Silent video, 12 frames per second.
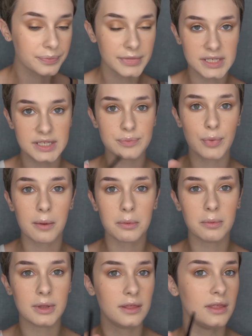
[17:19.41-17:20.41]
This is
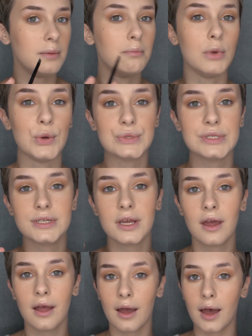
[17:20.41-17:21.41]
probably the most
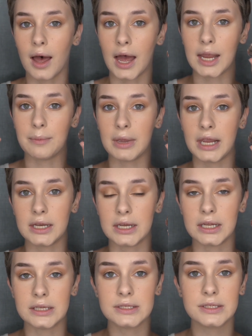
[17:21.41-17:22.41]
high
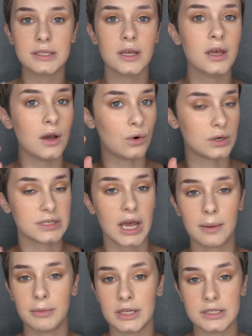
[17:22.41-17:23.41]
maintenance or
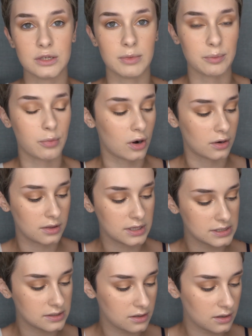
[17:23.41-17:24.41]
time consuming part of
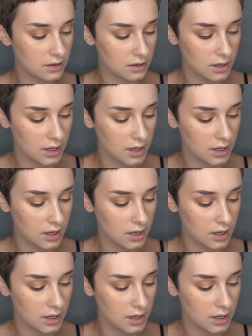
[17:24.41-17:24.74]
this look,